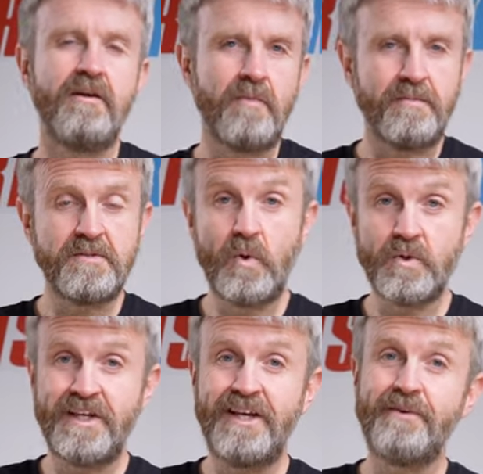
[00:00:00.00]
It might be
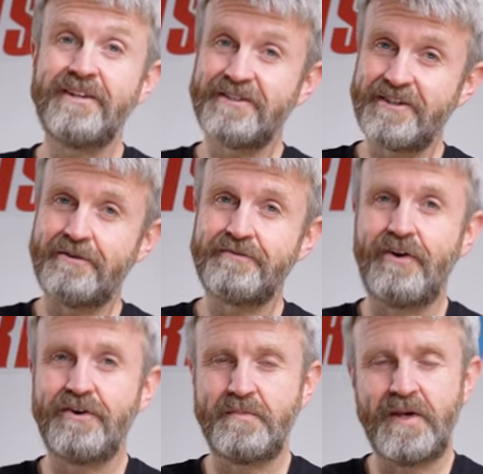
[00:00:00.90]
sporty, but it doesn't go as
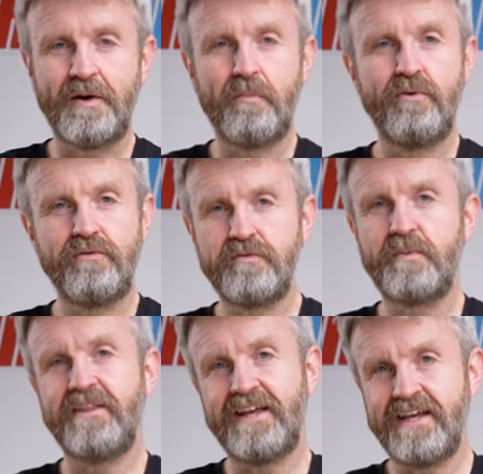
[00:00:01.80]
far as being approved
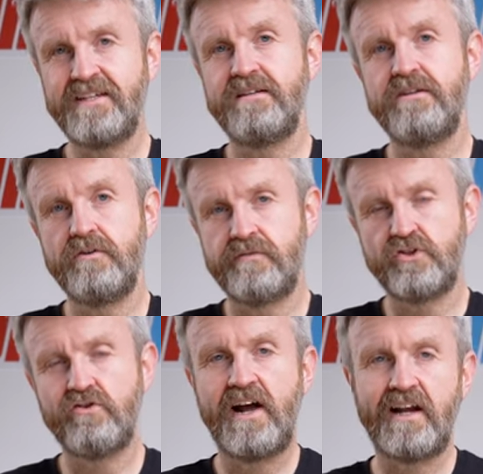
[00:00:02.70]
by the ACU for
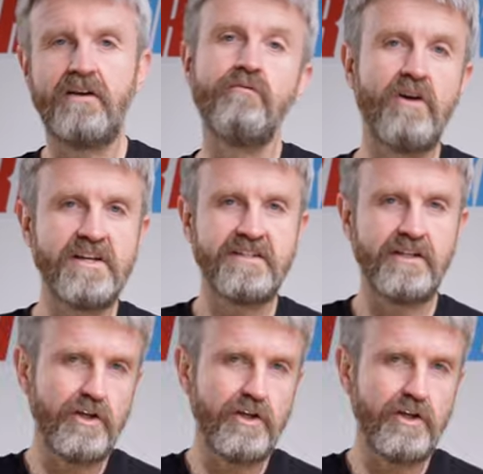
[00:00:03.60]
track and racing